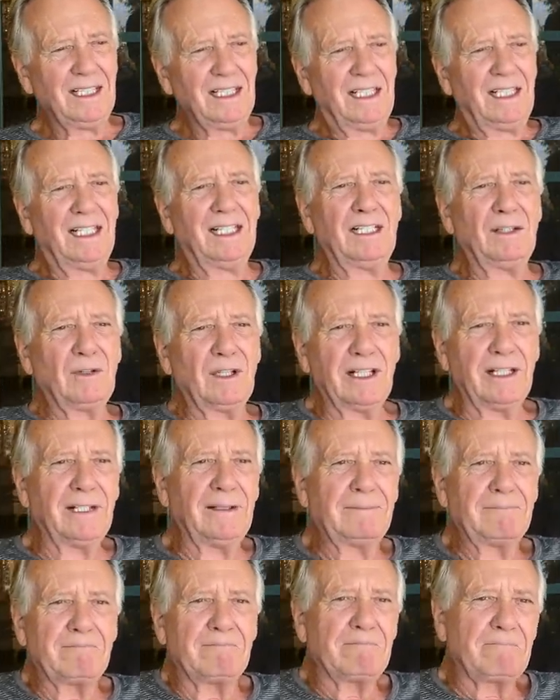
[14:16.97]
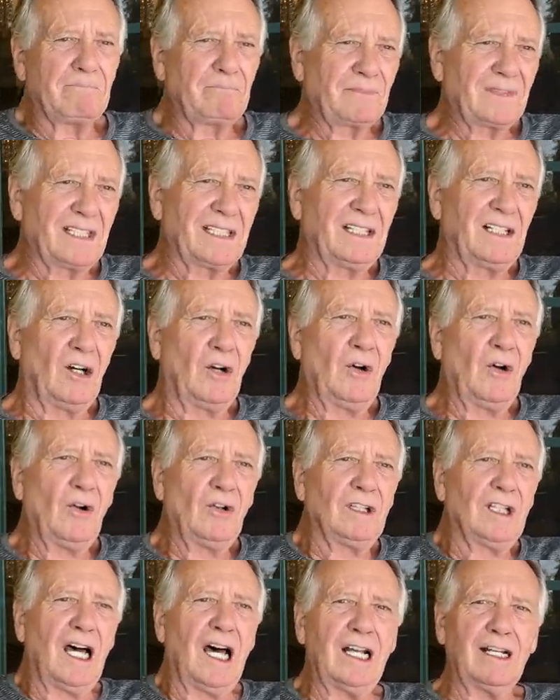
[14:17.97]
Anyway, a
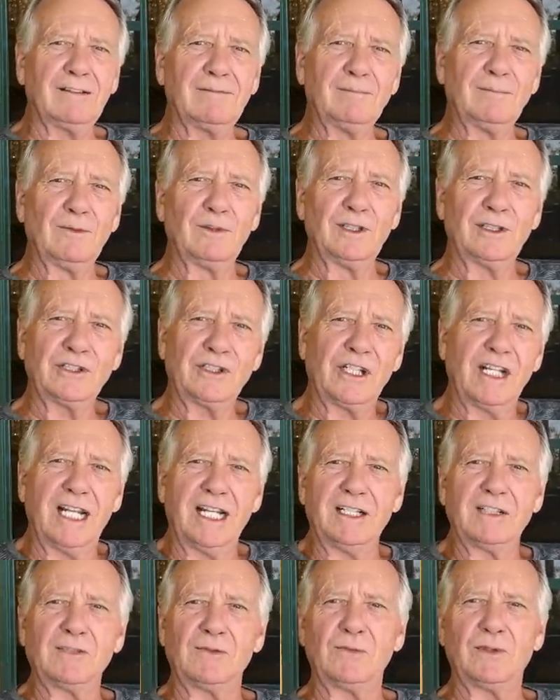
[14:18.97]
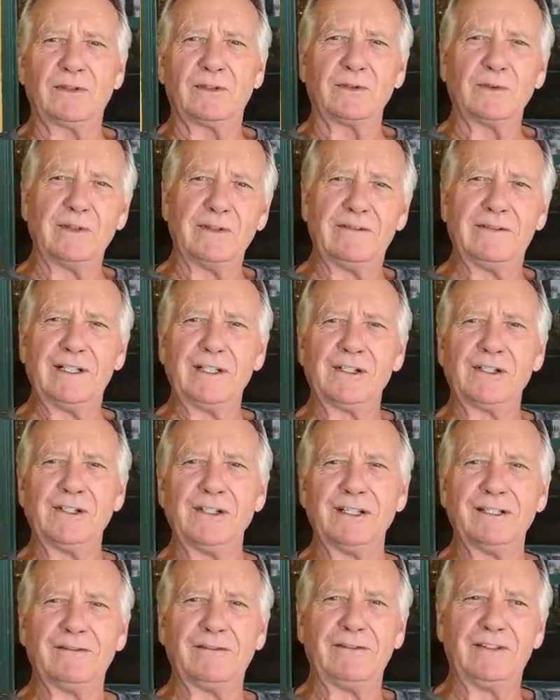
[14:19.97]
whole lot of them were changed with a
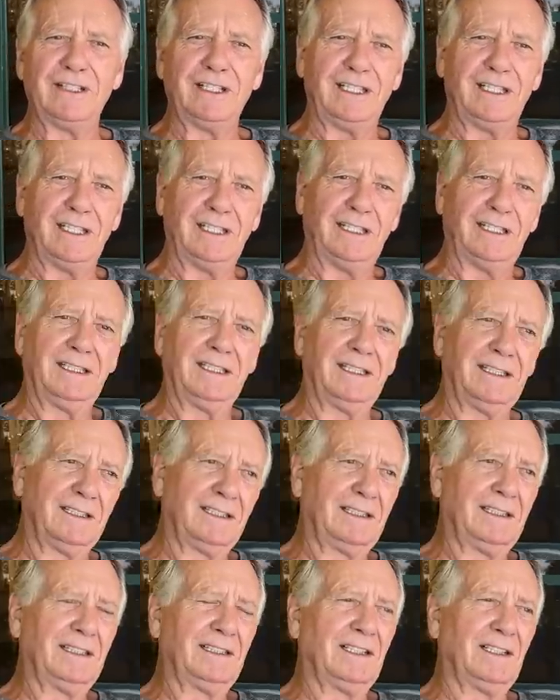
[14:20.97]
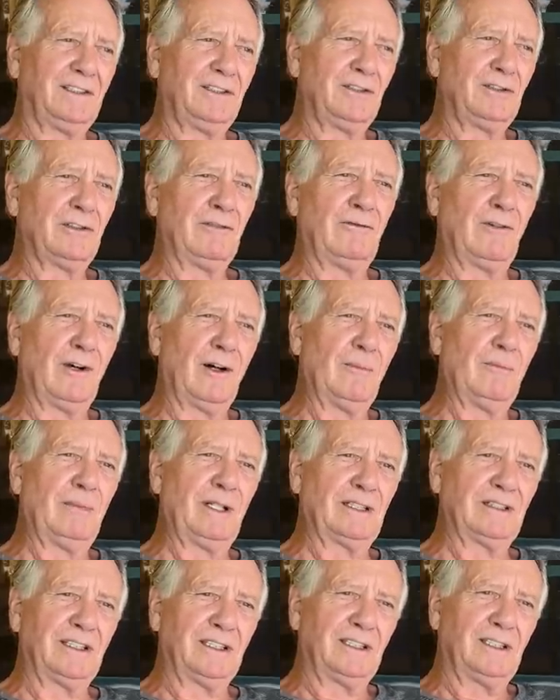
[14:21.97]
revision of the Uniform
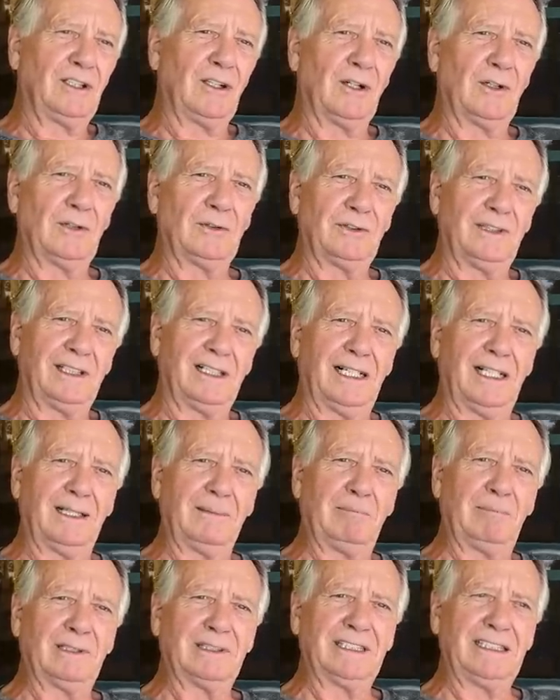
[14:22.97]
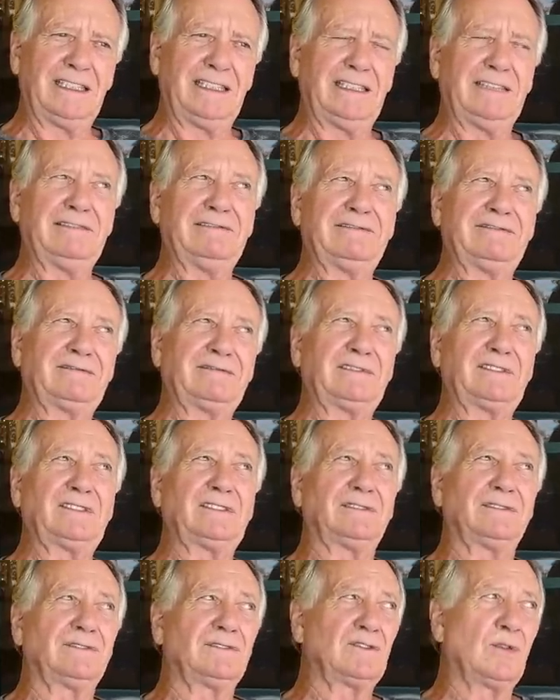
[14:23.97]
Building Code, I believe,
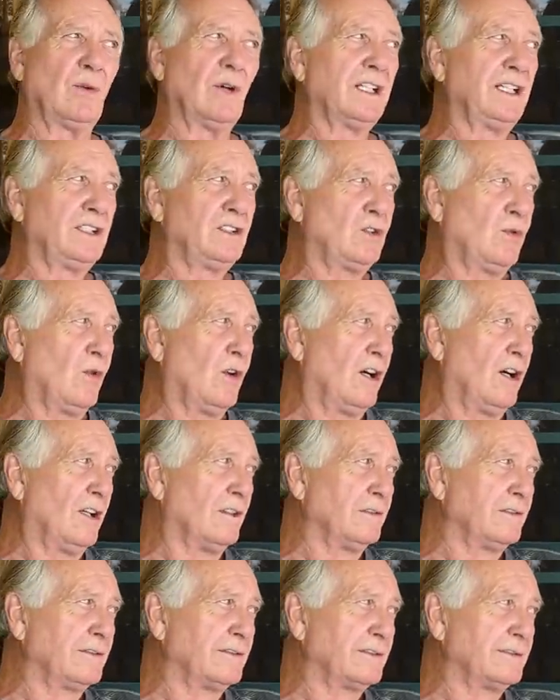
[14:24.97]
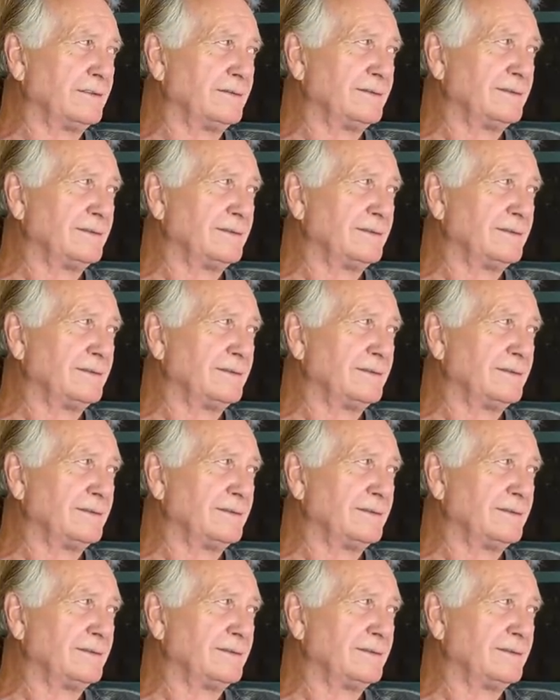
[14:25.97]
2012.